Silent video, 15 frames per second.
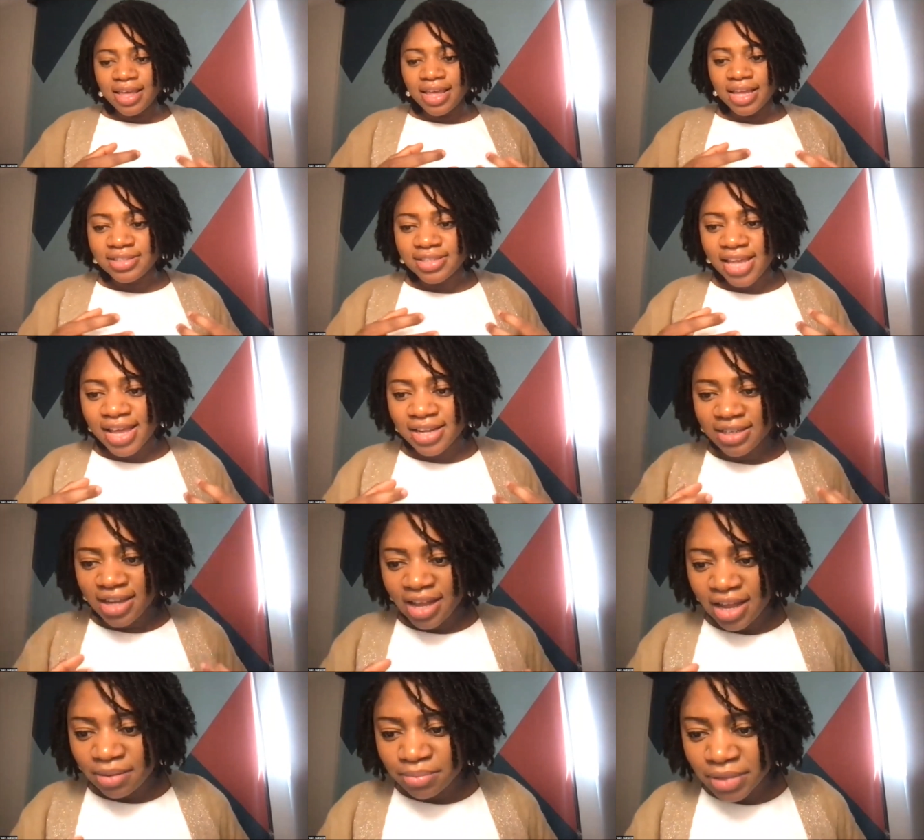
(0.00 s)
And then
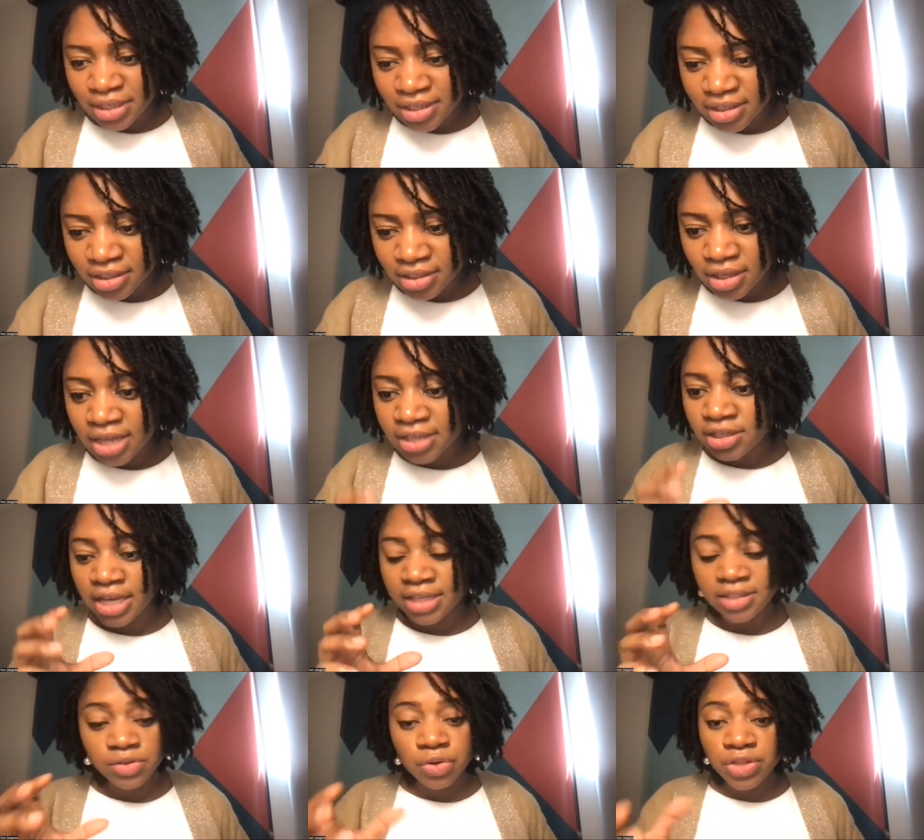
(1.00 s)
um, in and,
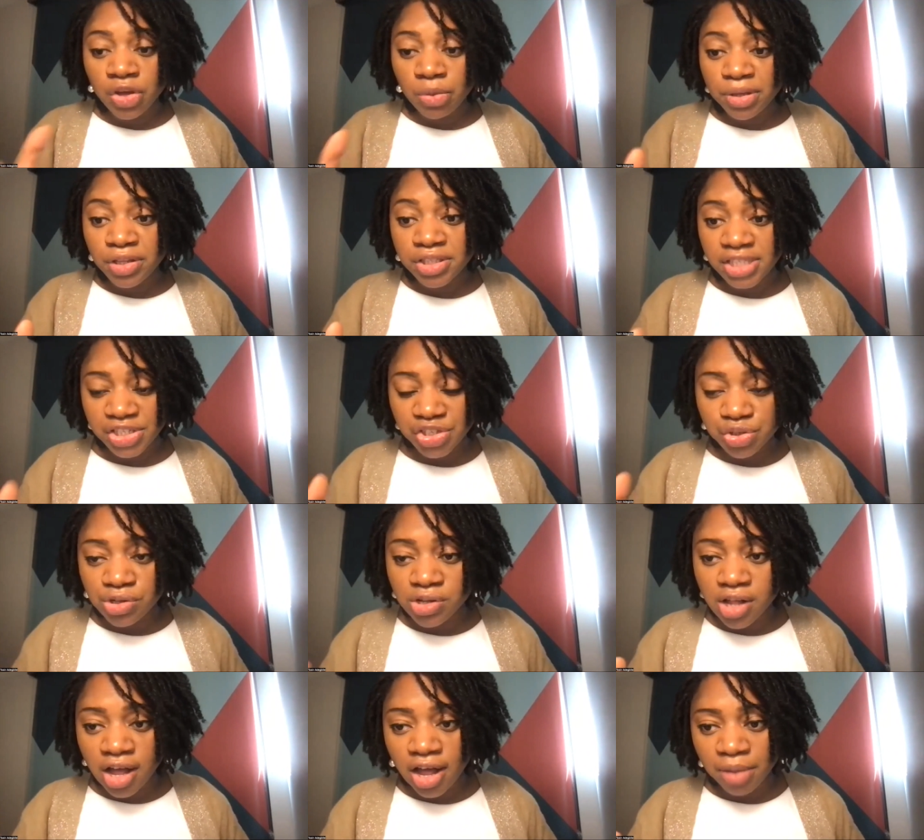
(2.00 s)
and there'll be the
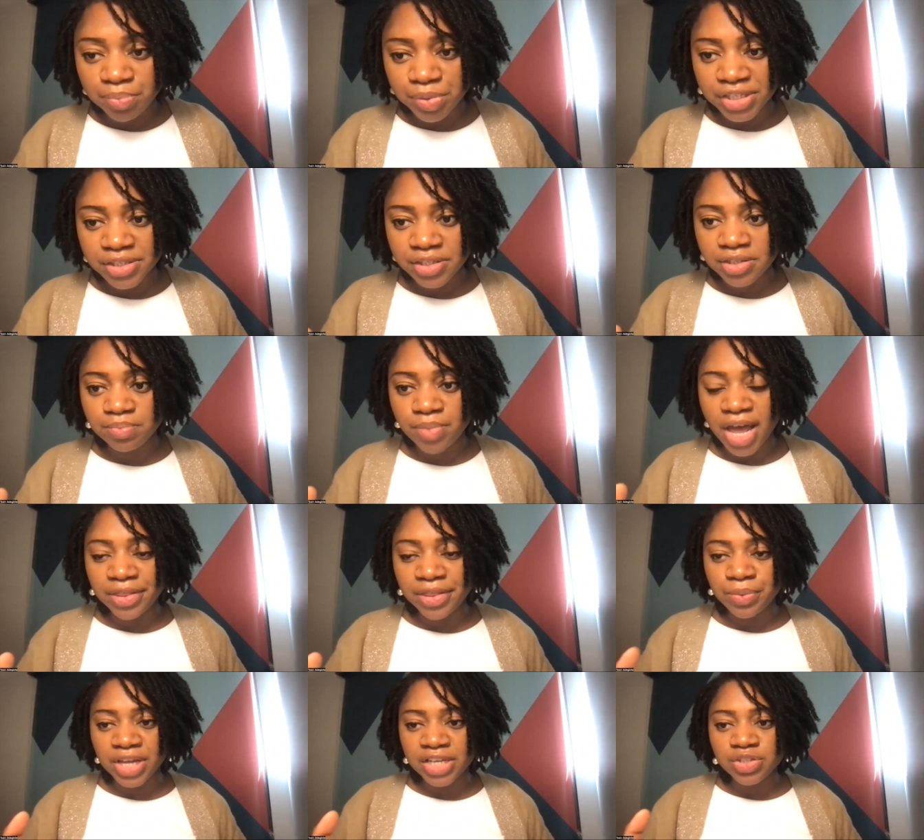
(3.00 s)
digital copies, by
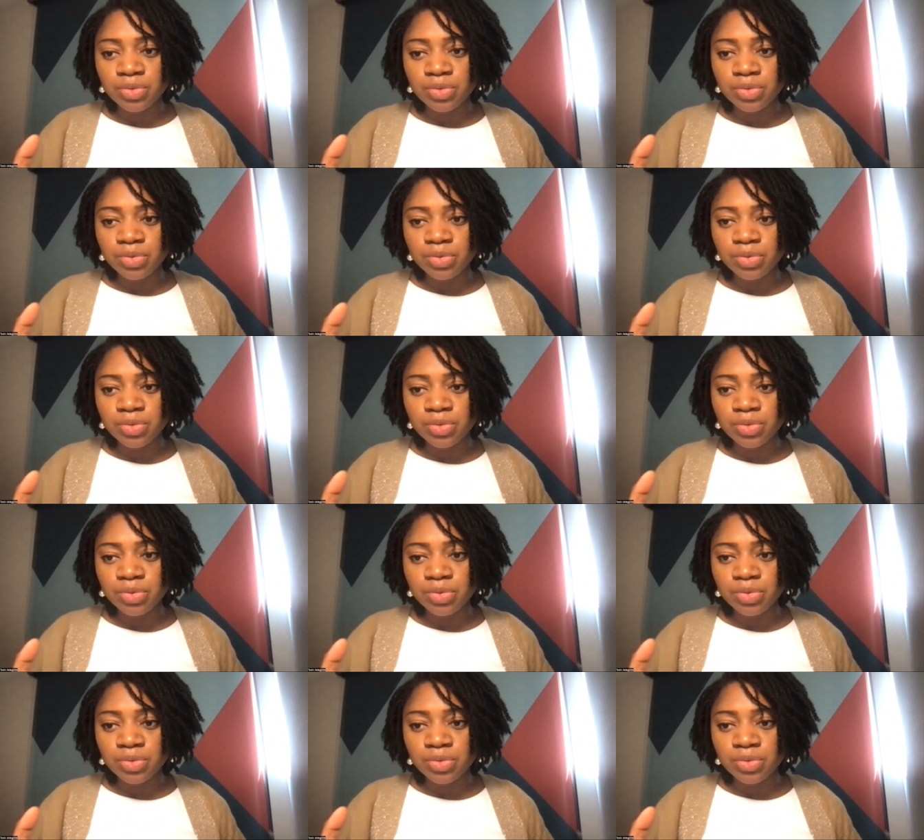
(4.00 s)
the way.